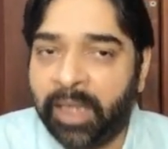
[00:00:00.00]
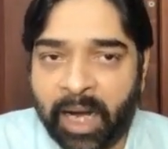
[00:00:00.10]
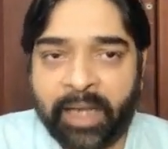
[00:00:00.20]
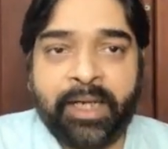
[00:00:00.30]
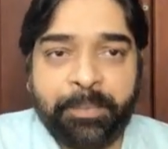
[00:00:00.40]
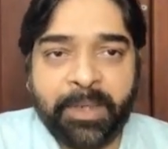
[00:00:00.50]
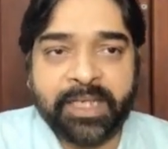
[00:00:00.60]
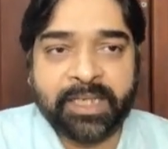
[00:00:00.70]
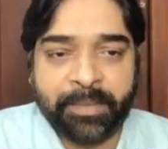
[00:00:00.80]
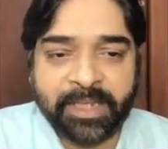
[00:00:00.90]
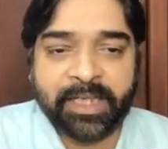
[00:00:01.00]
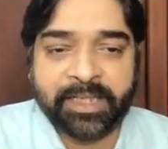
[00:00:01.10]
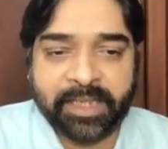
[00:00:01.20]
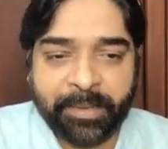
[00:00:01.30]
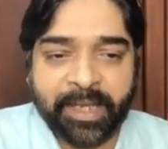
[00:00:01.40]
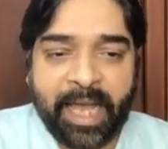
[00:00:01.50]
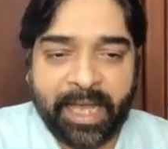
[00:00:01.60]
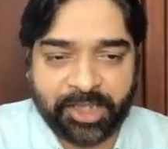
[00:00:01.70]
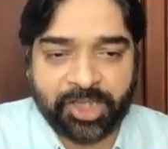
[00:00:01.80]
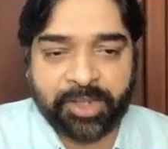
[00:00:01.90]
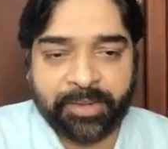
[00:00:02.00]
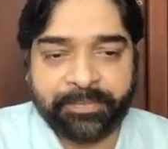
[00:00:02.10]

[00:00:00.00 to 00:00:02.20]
100th place summation is coming H.